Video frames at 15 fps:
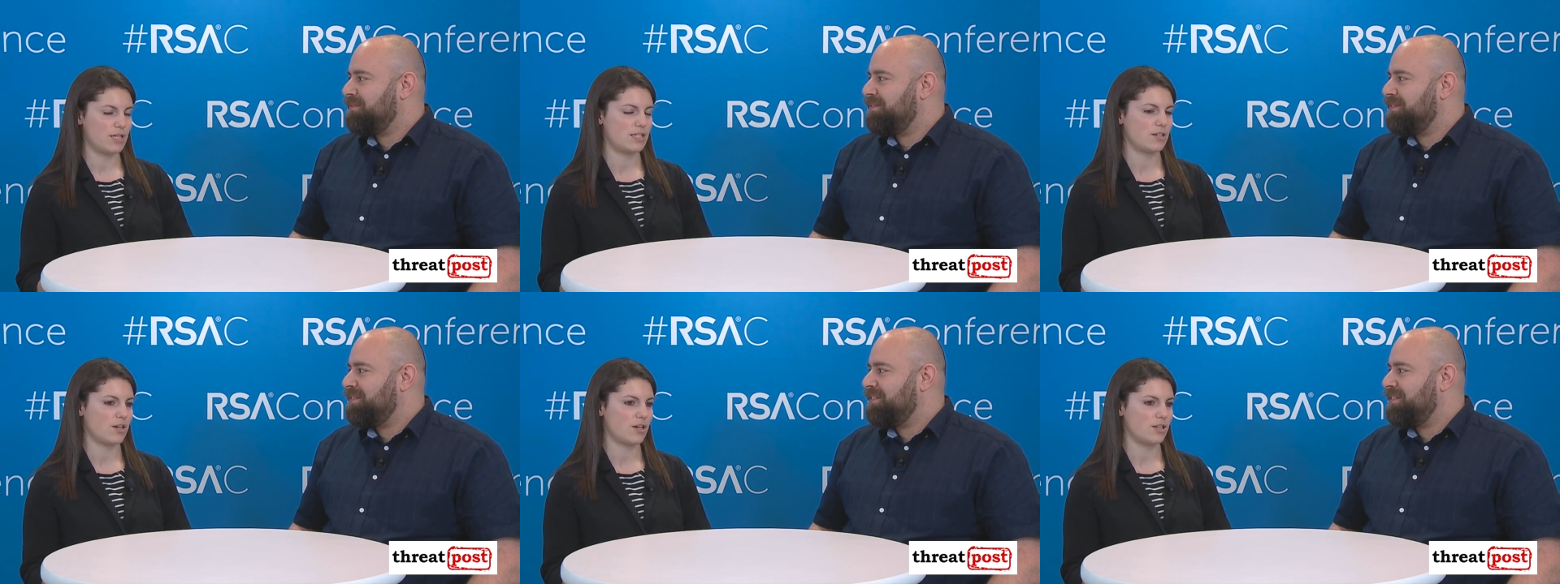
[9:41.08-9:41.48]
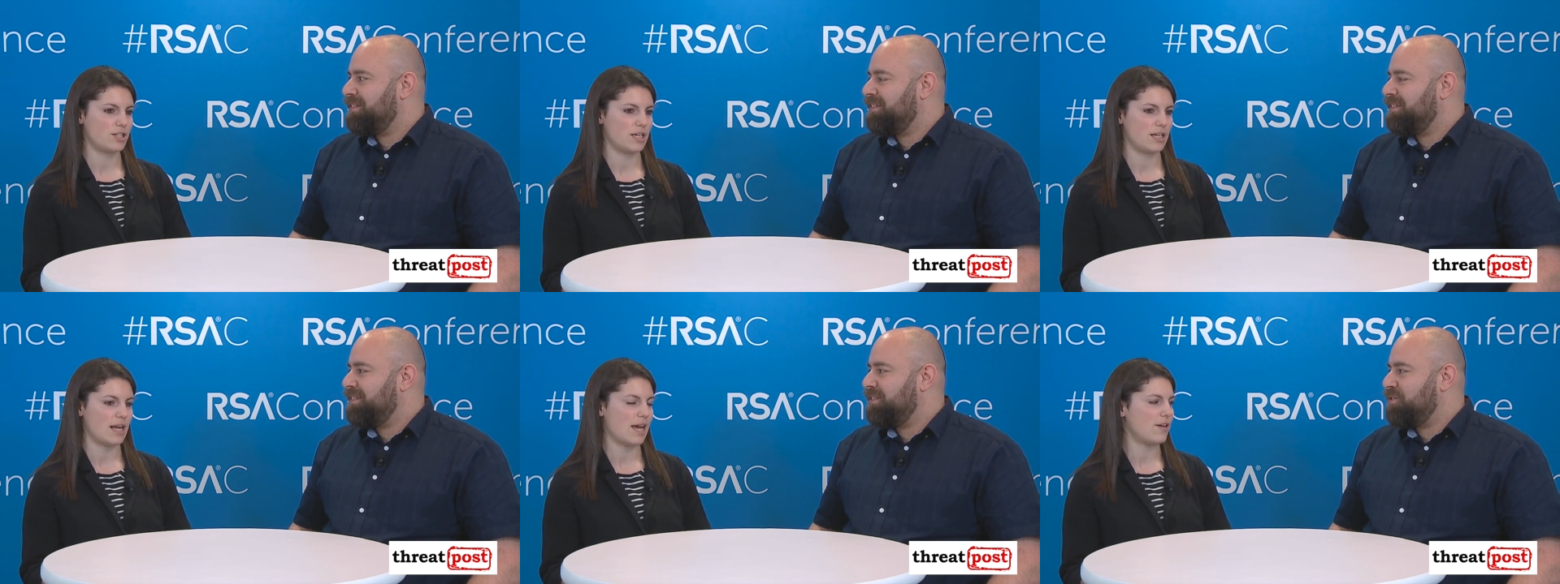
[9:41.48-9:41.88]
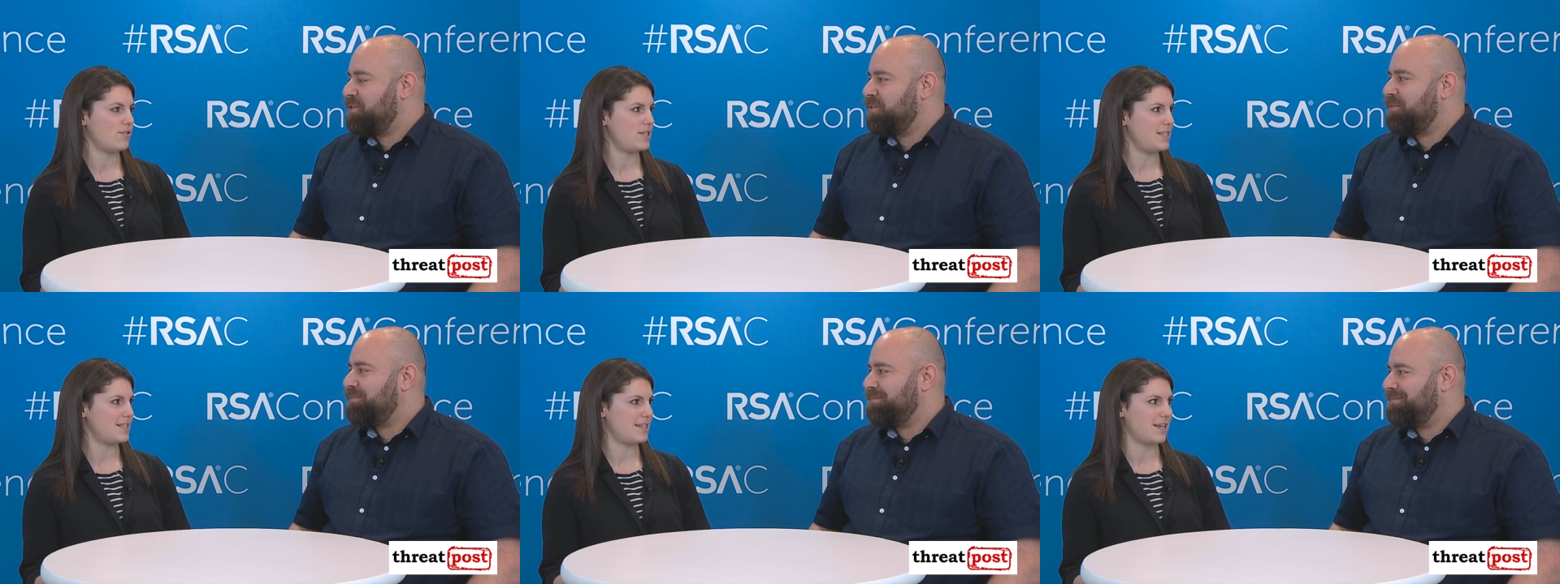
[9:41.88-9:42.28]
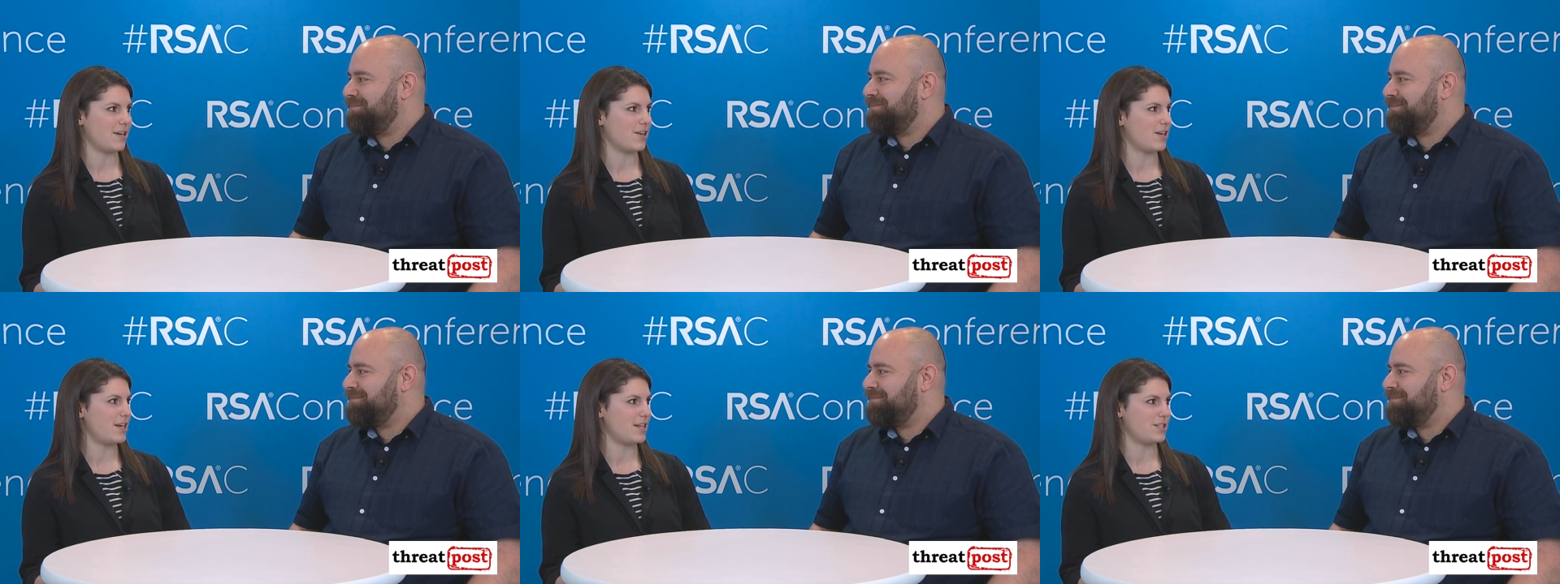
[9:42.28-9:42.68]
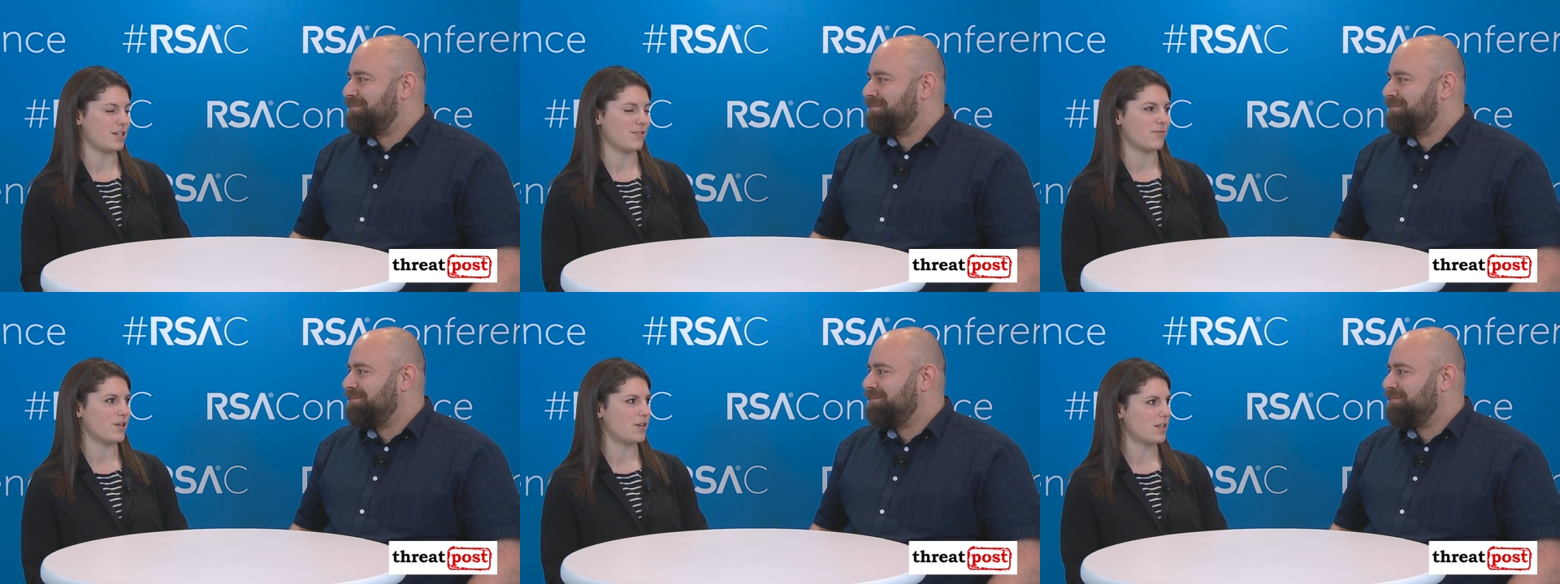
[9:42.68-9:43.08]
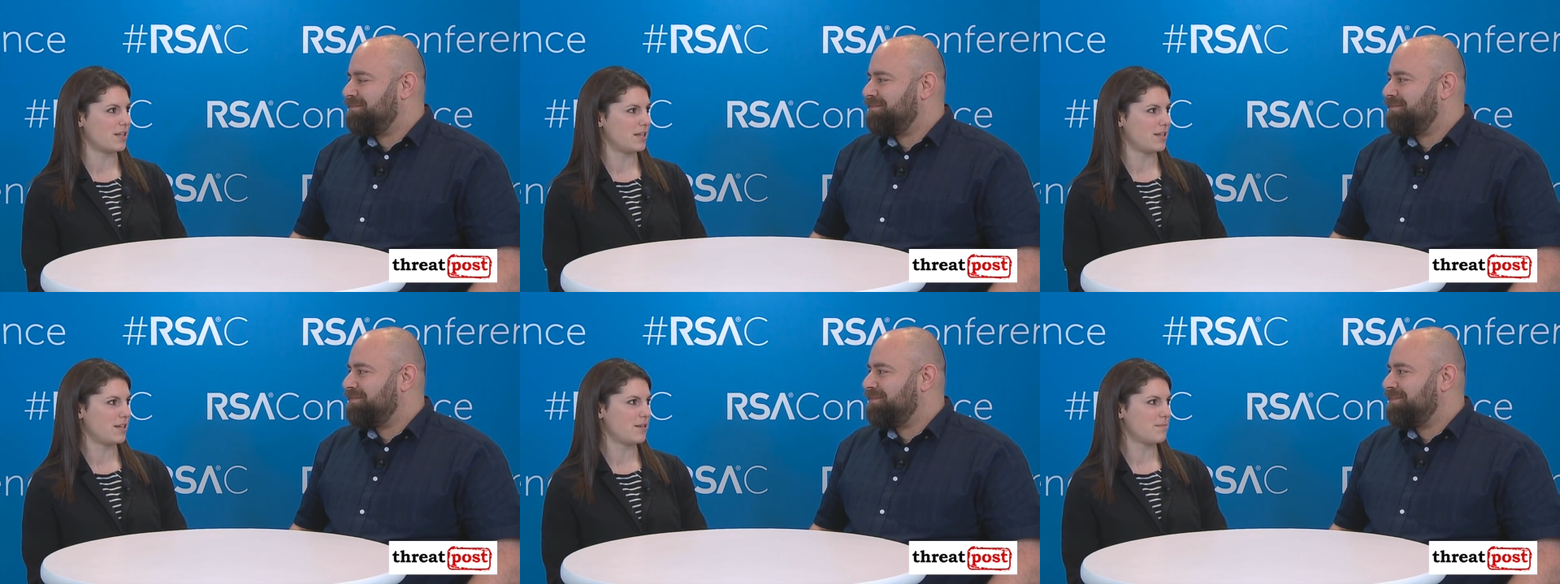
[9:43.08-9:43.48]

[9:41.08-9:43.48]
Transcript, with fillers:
Speaker 1: research and IoT security in general.